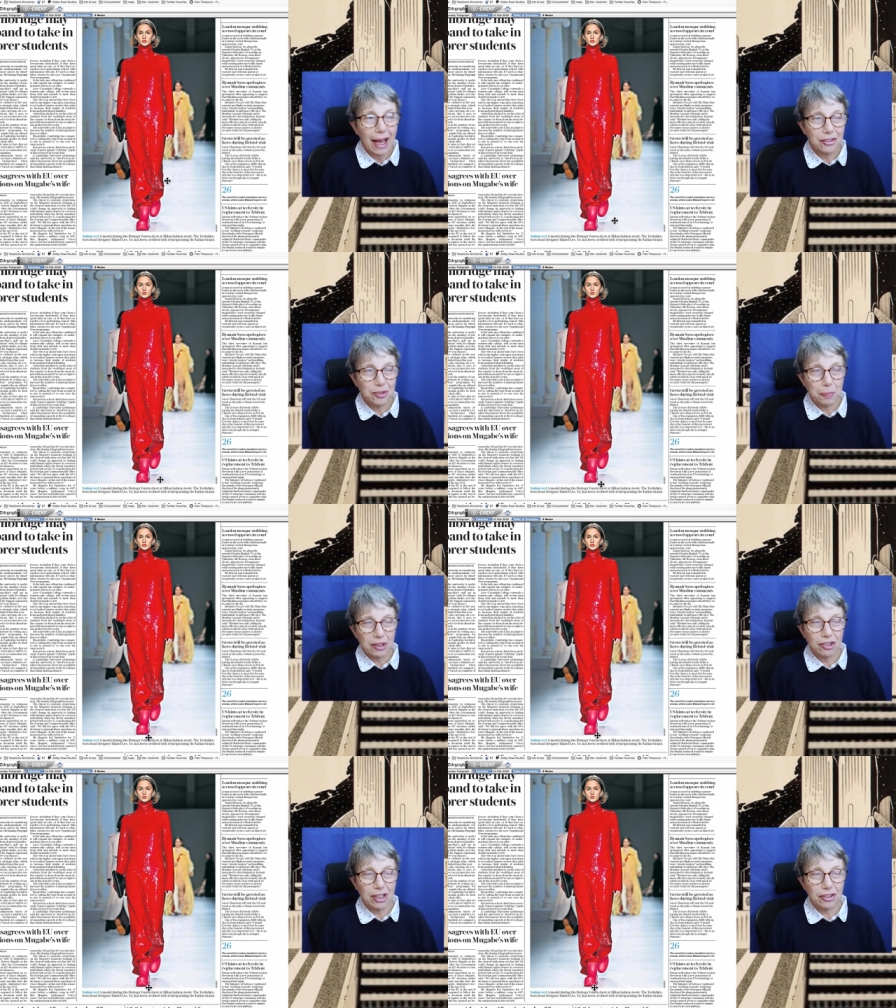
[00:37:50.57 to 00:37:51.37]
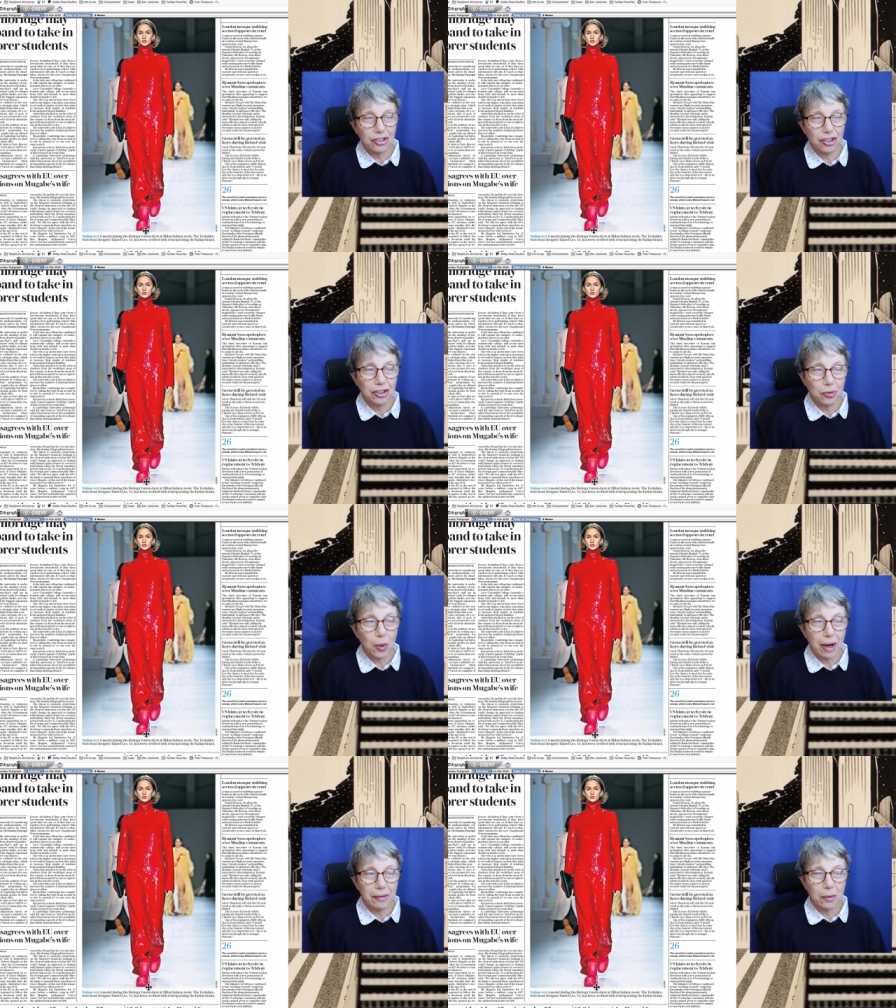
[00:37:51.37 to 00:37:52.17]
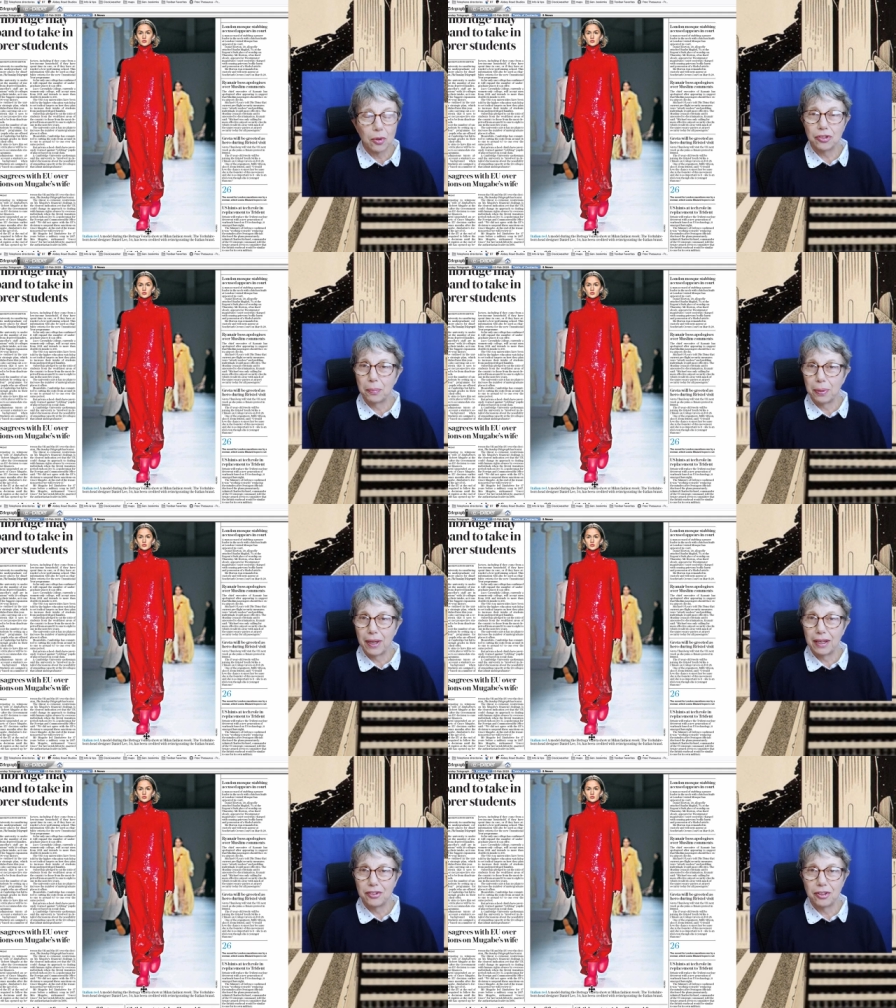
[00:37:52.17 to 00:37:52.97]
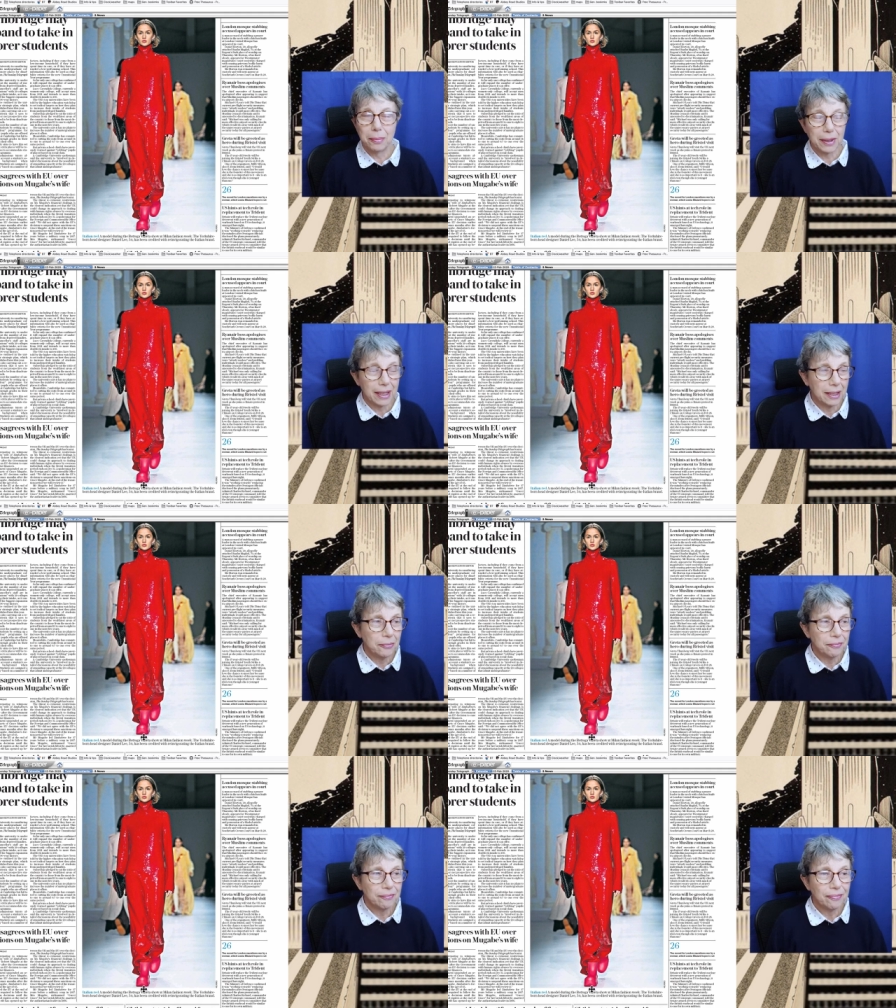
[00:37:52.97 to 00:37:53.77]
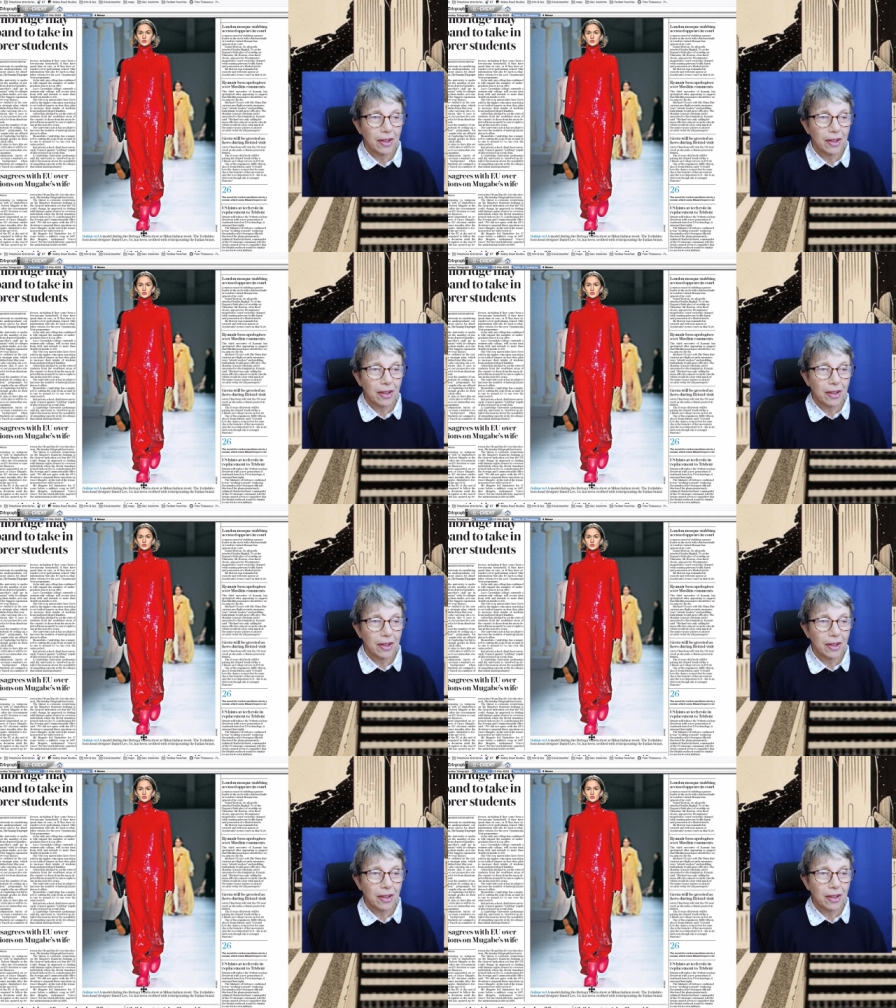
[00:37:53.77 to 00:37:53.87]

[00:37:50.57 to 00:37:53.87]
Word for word: especially as she's wearing what appear to be